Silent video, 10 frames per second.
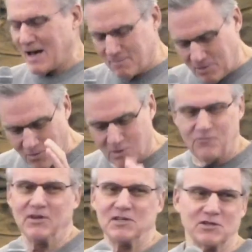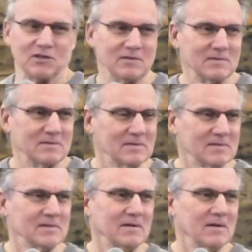I'm going fishing.
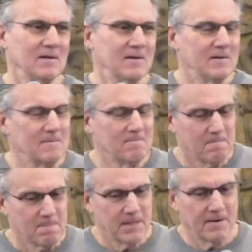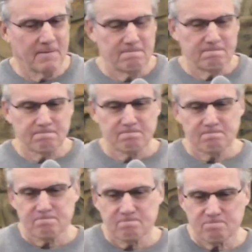Now,
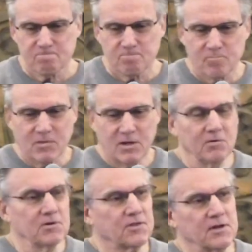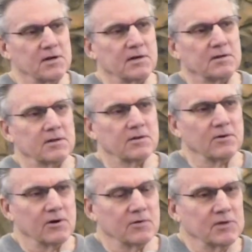you would think that
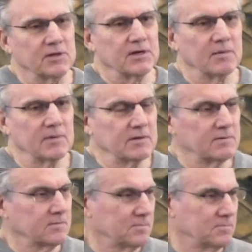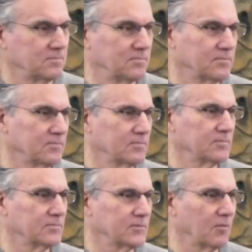the Lord would come and
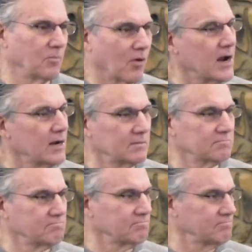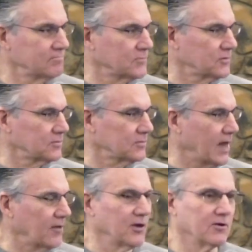upbraid him
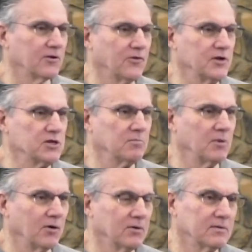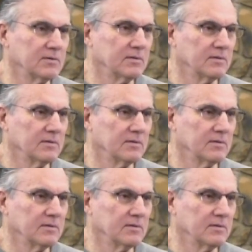out there in a fishing boat.